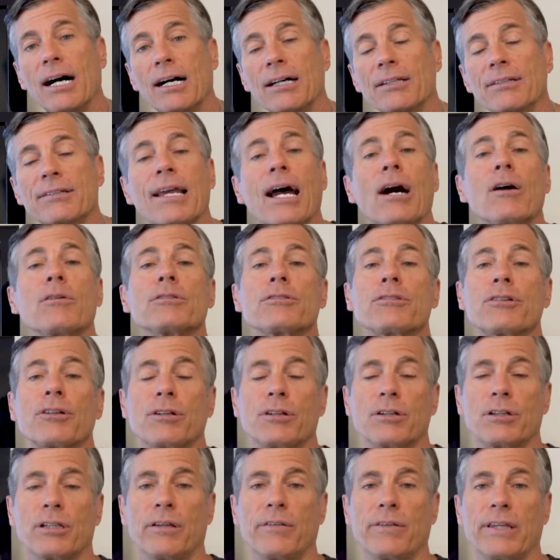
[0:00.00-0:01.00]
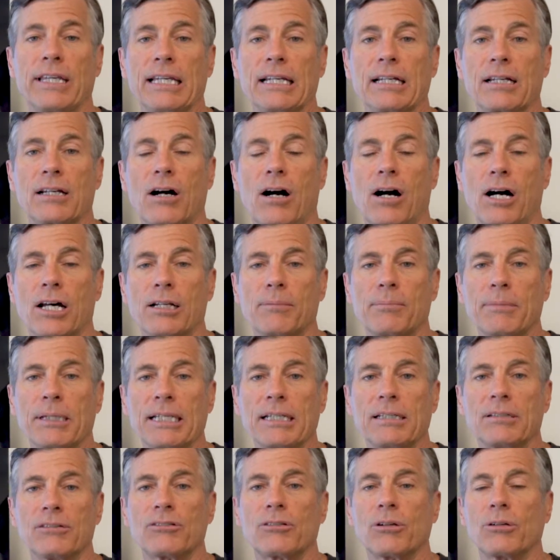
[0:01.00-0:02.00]
downturn in the
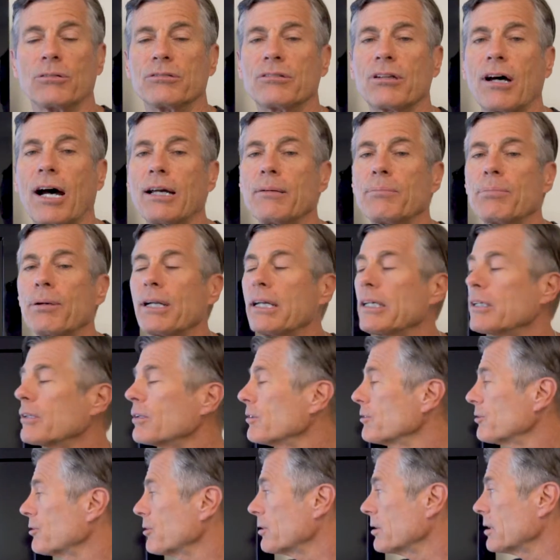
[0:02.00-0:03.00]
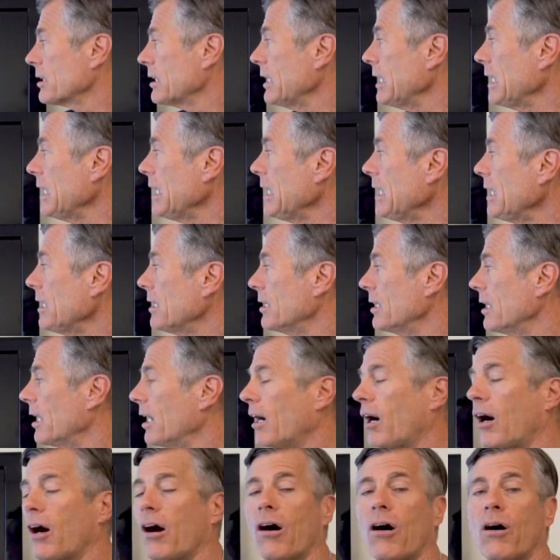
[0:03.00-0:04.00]
economy. So tiebreakers are key, and
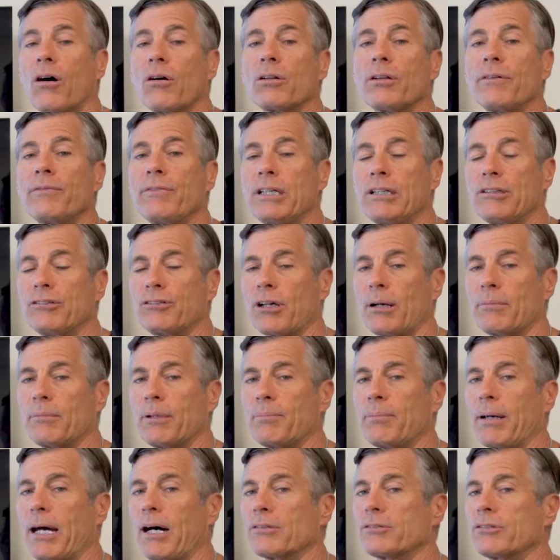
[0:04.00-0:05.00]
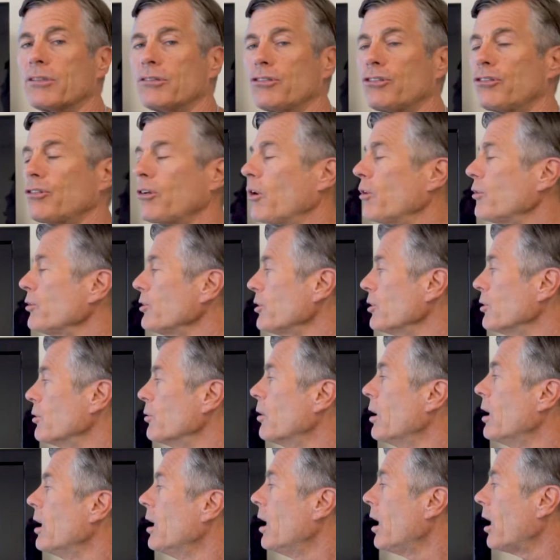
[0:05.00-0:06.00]
all of these I'm about to show
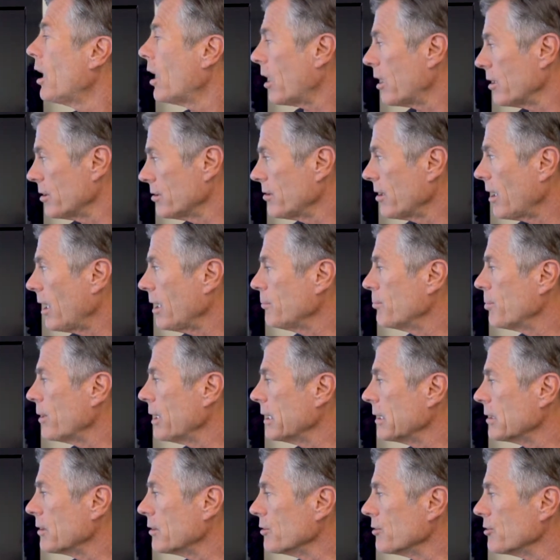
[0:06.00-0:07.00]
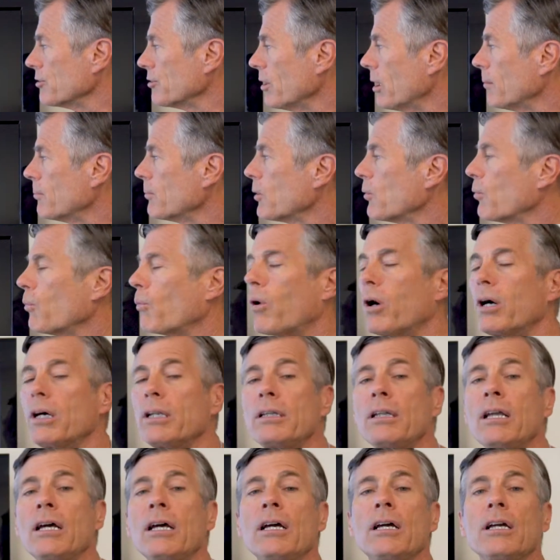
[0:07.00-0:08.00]
you are tiebreakers. Number
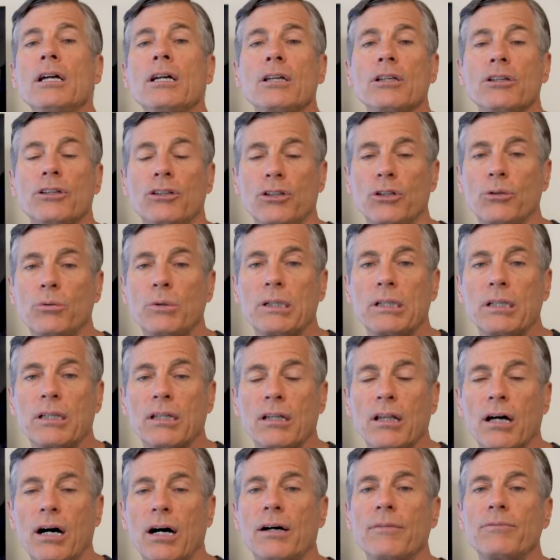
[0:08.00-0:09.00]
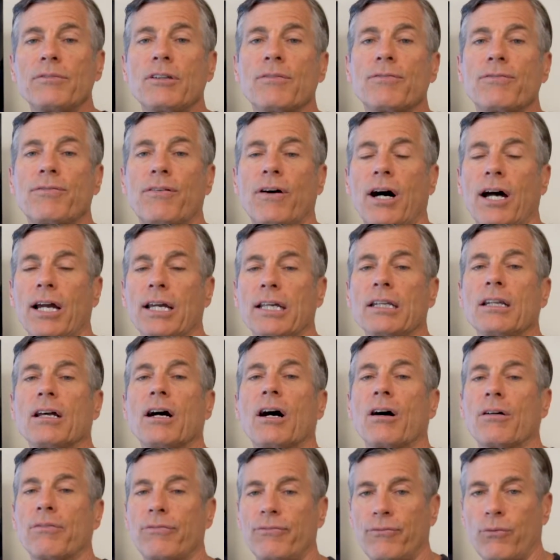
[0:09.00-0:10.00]
one, you would love to find
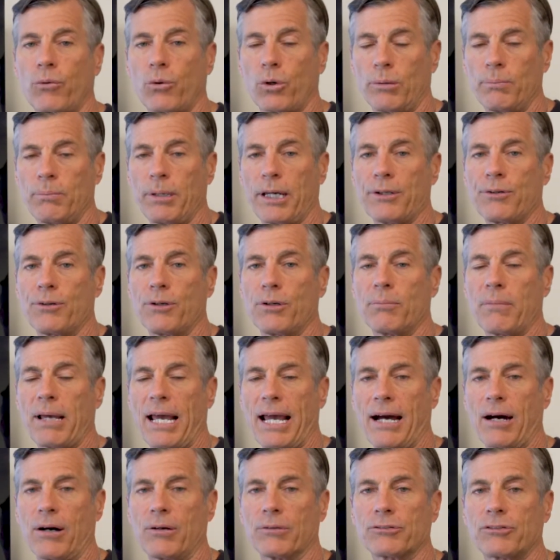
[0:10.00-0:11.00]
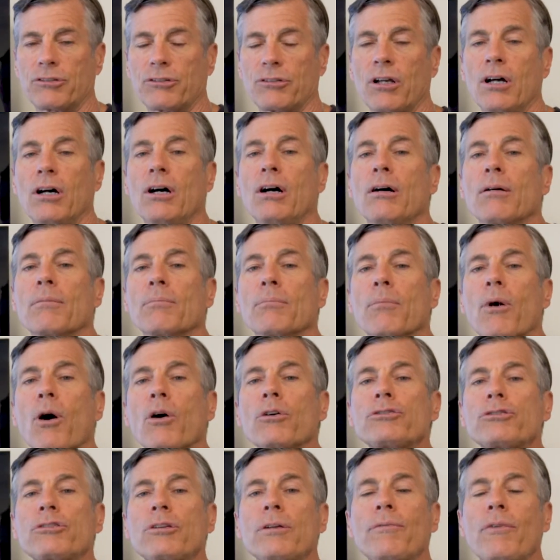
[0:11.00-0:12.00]
a 4-bedroom house.
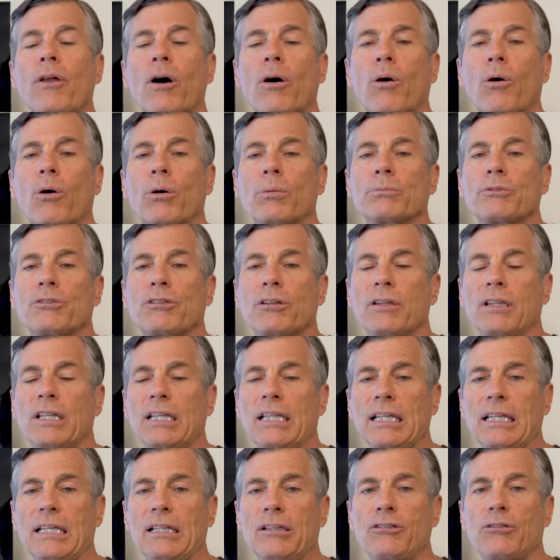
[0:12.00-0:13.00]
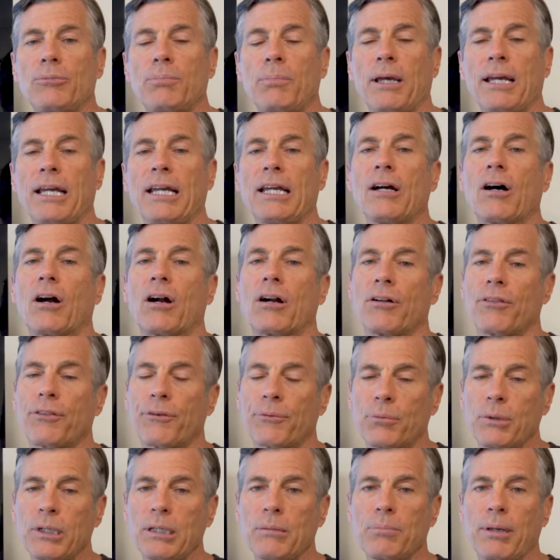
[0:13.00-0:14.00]
Most of the homes in the East Bay are
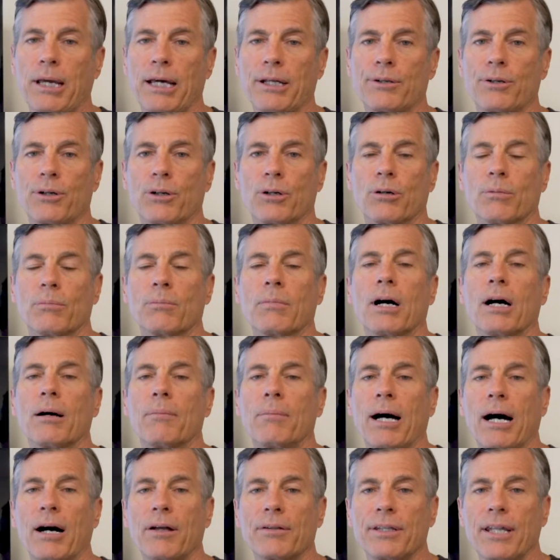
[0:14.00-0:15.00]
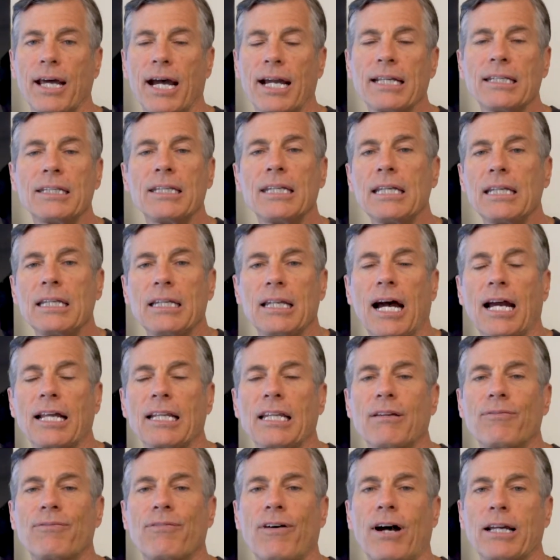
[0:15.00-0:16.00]
3-bedroom, about
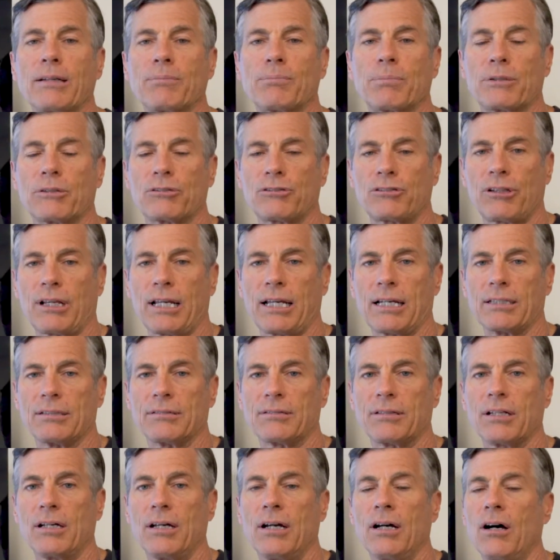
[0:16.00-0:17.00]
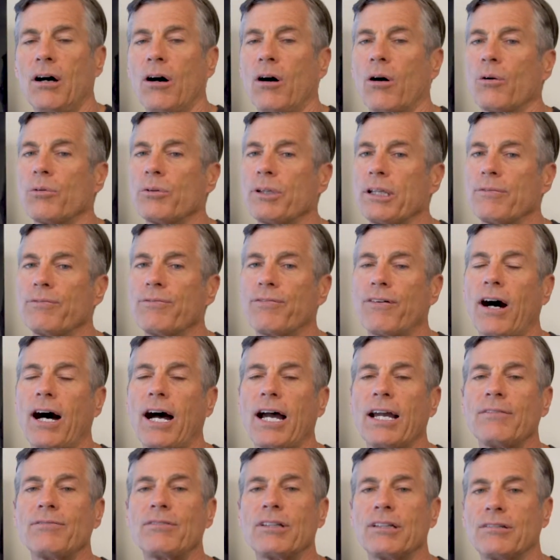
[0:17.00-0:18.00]
90–95%. Only
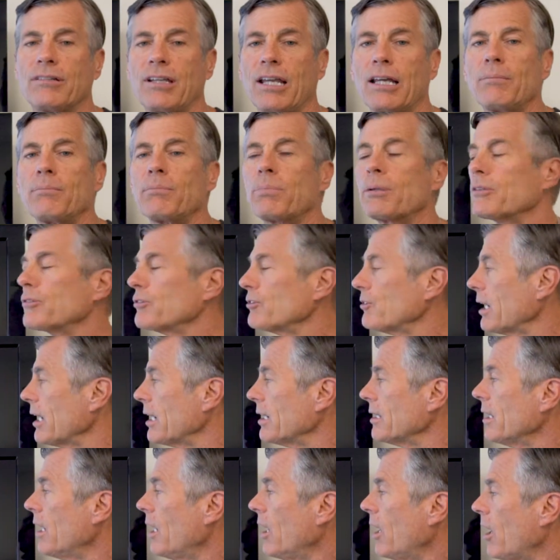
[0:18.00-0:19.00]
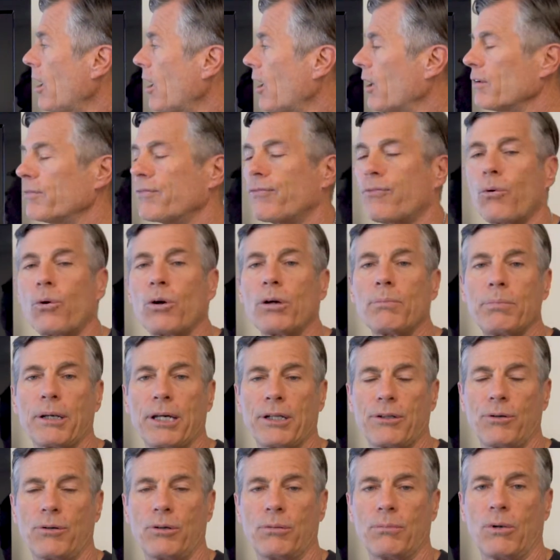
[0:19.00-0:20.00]
5 to 10% are
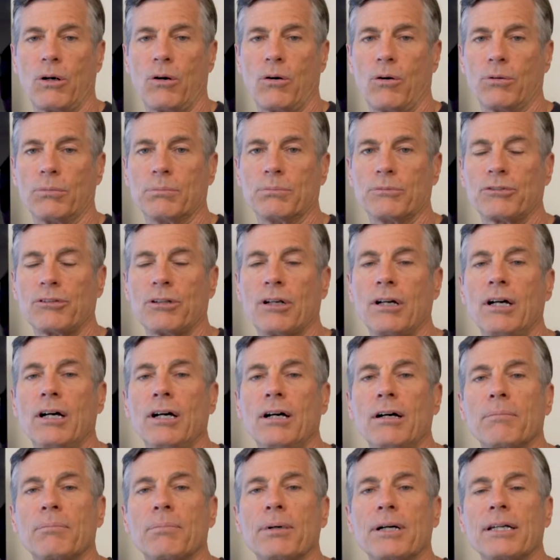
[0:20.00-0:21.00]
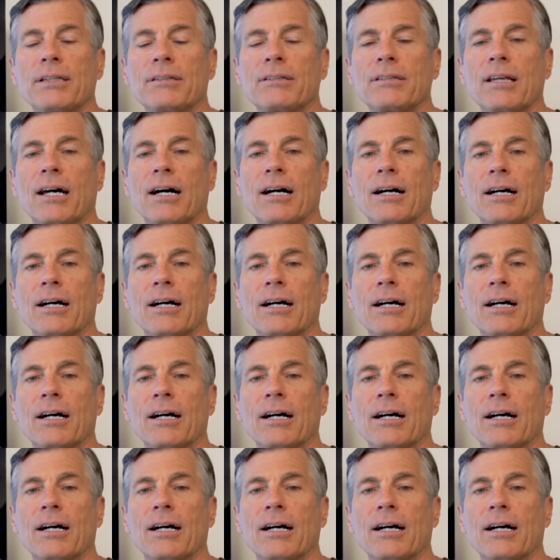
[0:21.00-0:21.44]
4-bedroom homes. But